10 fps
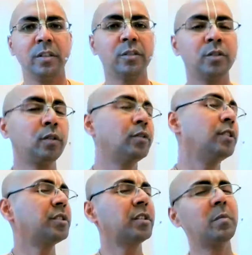So
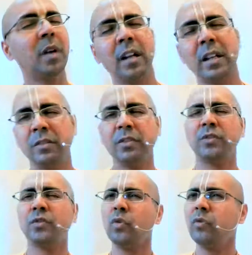Yudhishthira Maharaj was
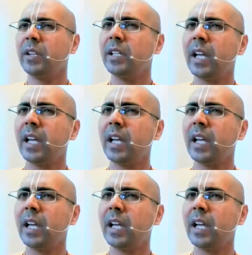so very